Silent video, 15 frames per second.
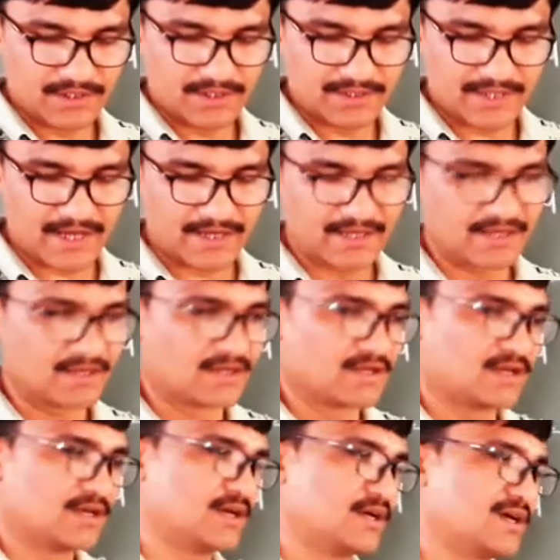
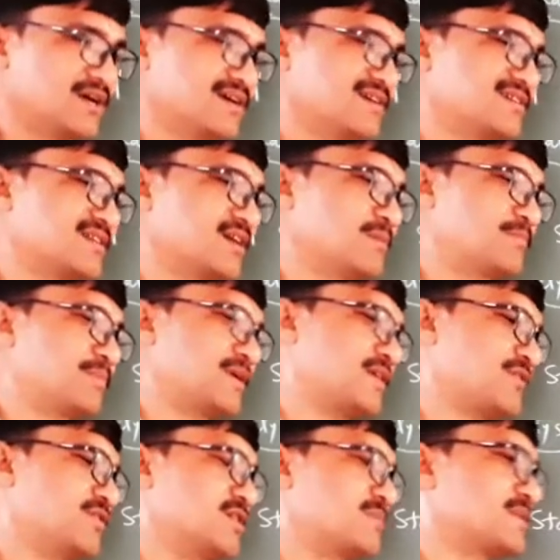then the
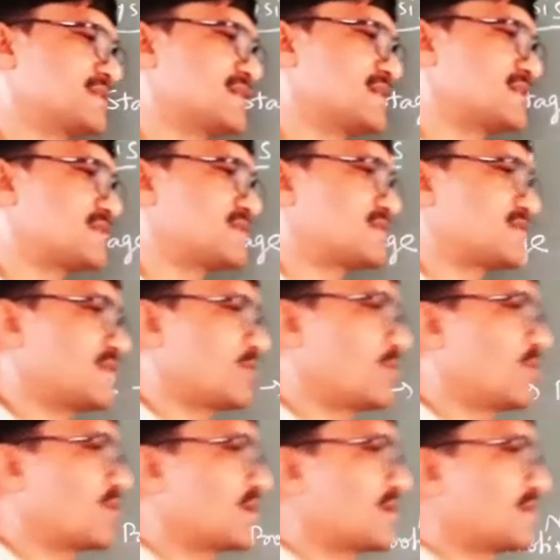particular business
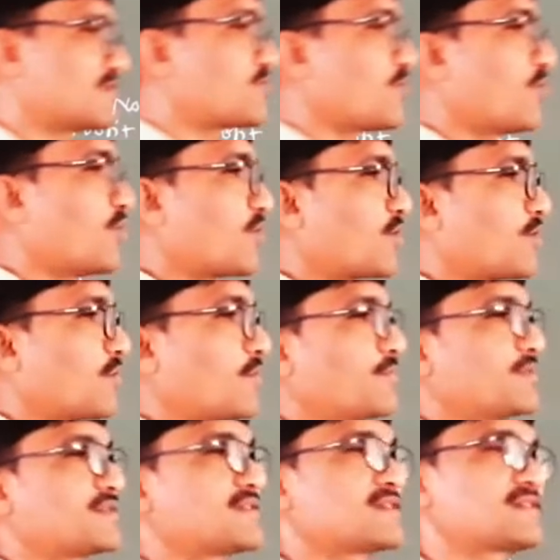owners
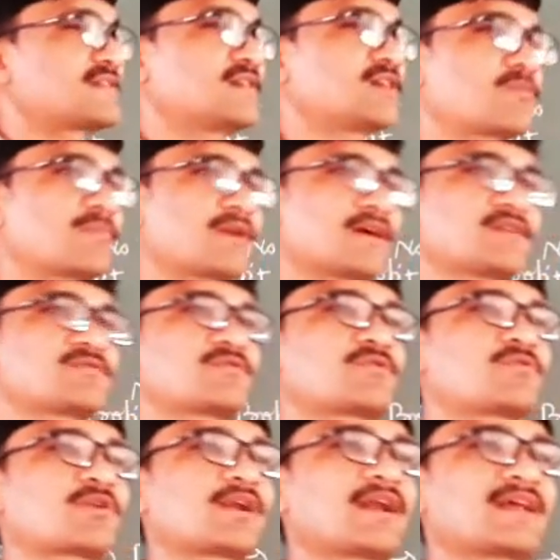or business enterprise
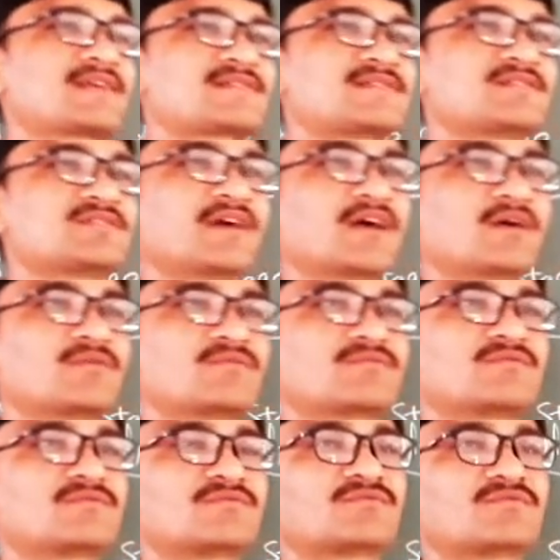or organization have
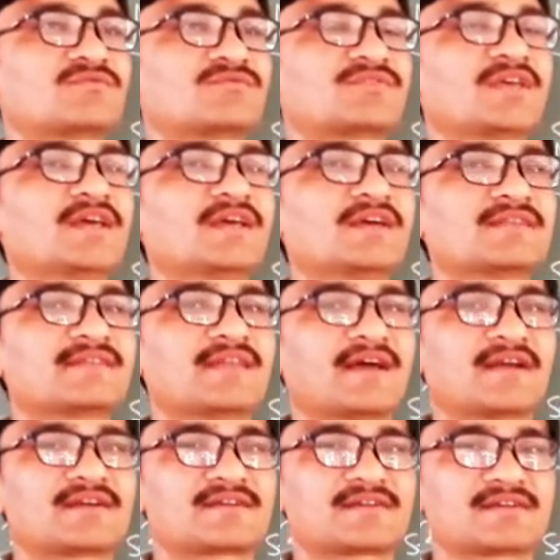to think
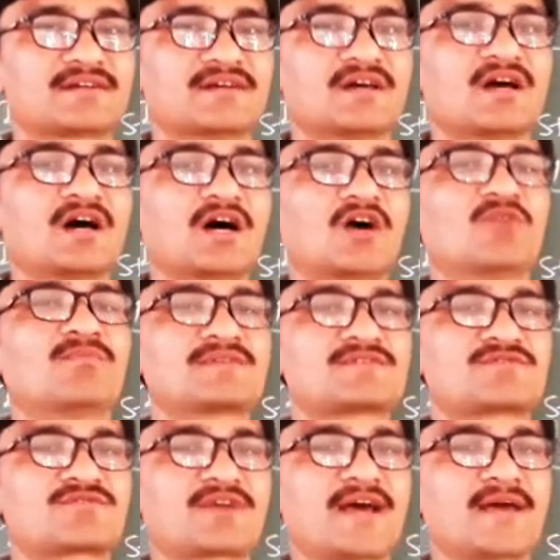that how
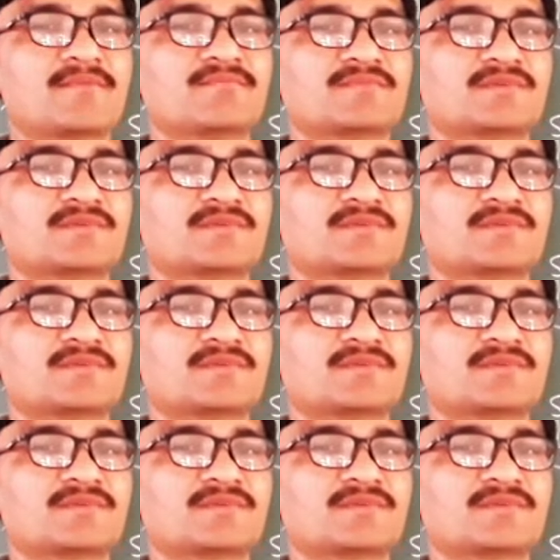much time